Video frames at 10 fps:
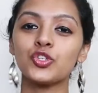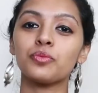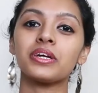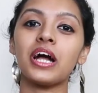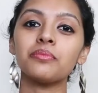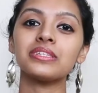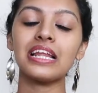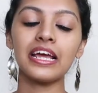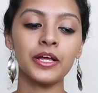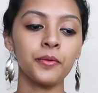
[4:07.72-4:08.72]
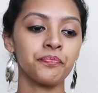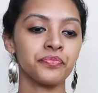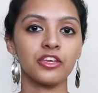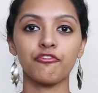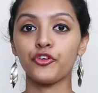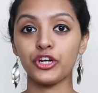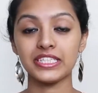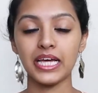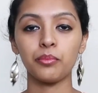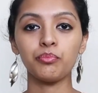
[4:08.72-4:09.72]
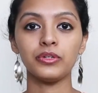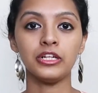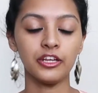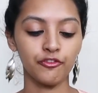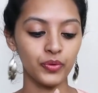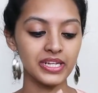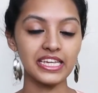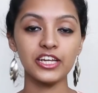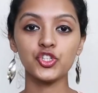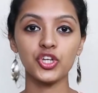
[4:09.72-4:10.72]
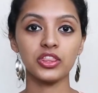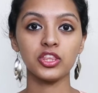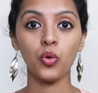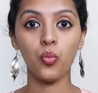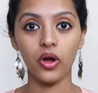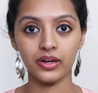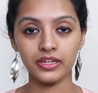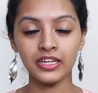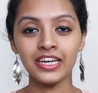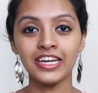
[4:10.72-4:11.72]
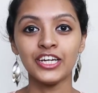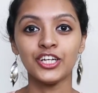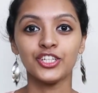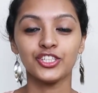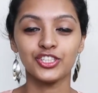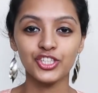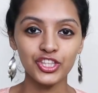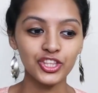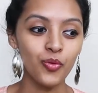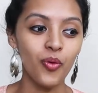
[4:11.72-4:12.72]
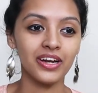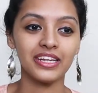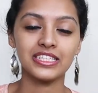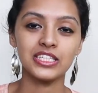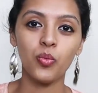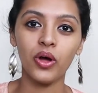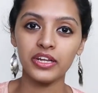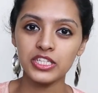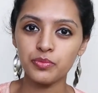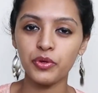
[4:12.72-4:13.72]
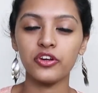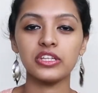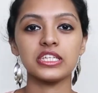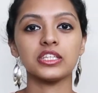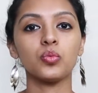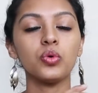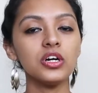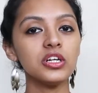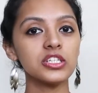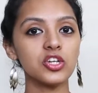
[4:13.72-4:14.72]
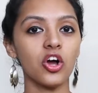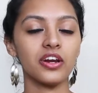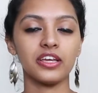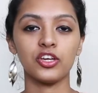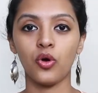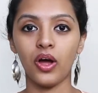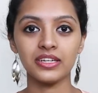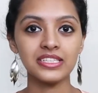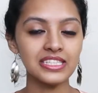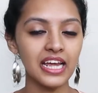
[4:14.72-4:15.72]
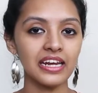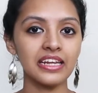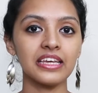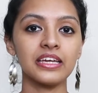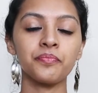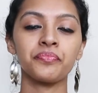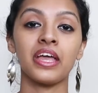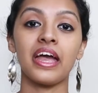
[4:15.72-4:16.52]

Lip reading: So it becomes like, for example, if we take Chitta 1, Chitta 1 is the one experiencing the world, understanding it.